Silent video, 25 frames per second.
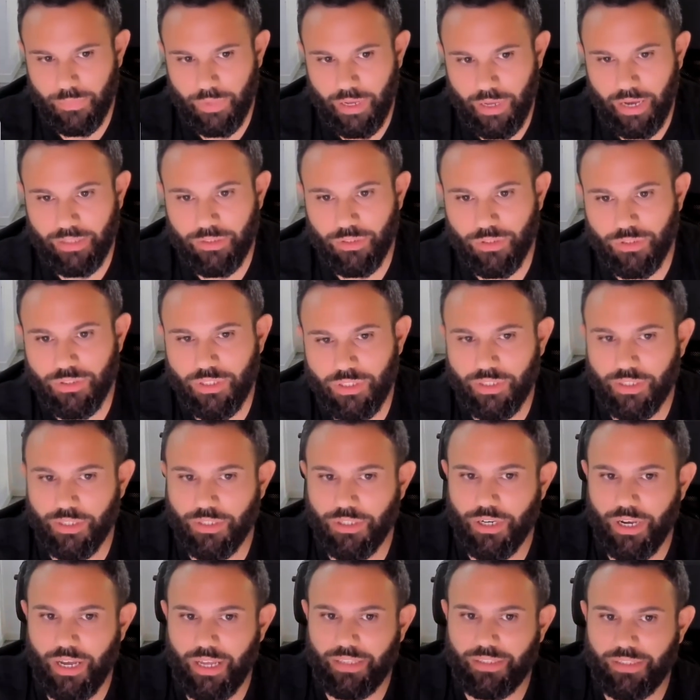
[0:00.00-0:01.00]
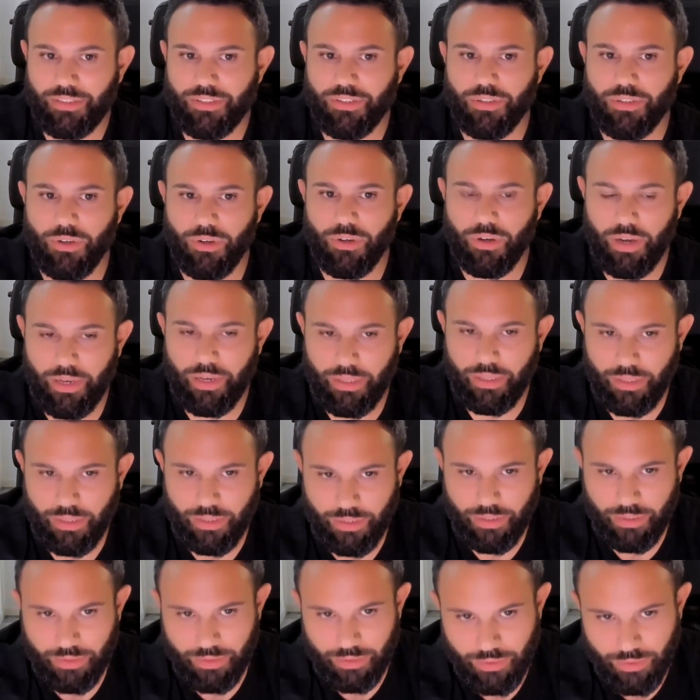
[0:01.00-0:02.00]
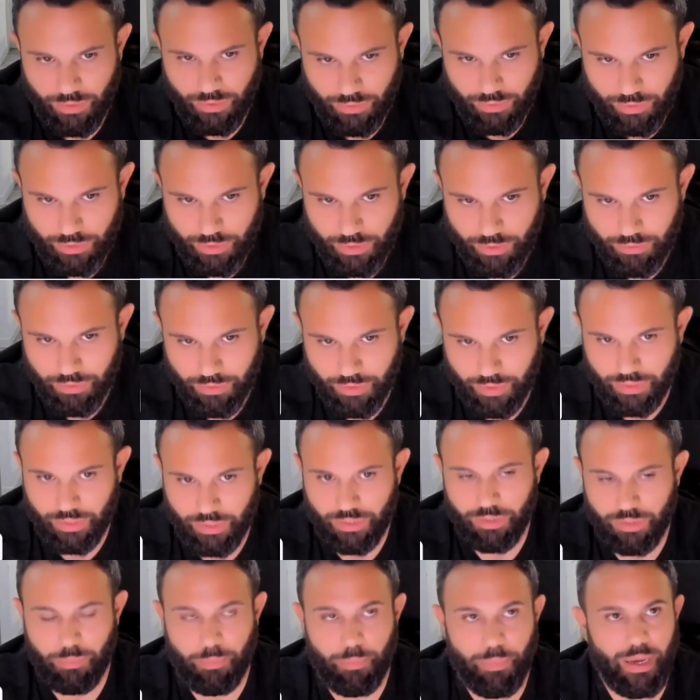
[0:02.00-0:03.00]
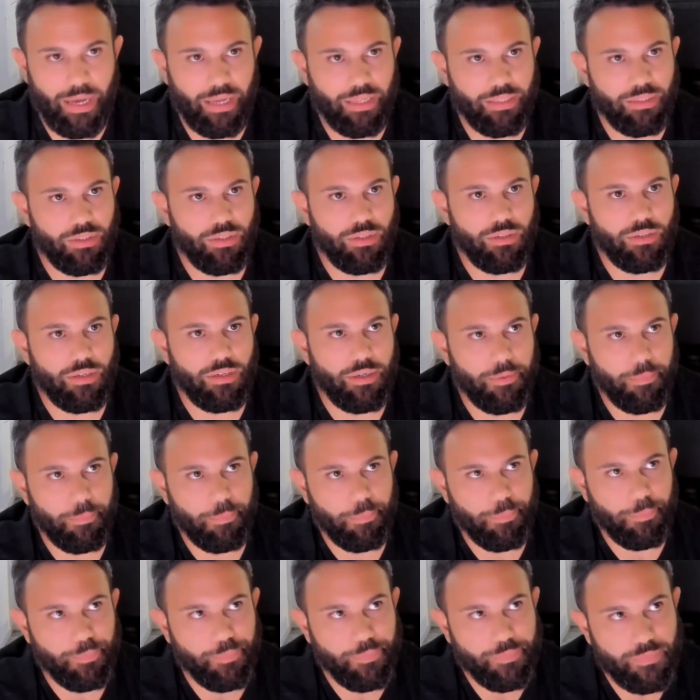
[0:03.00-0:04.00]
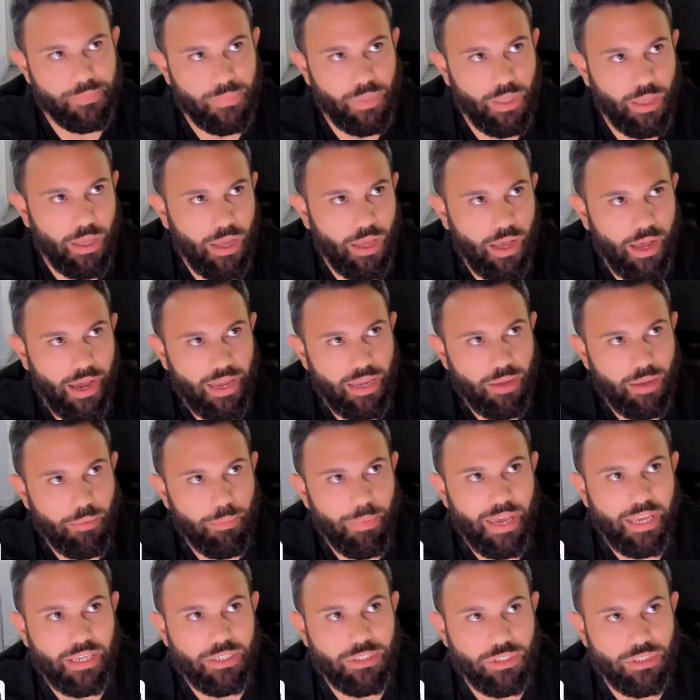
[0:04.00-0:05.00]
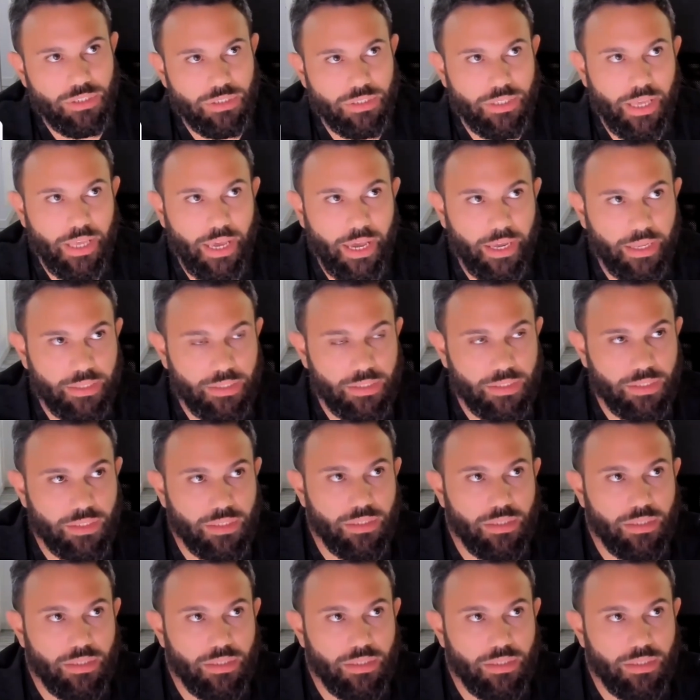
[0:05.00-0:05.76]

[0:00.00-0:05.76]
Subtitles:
I don't see the chat, so I, didn't read it, but I imagine that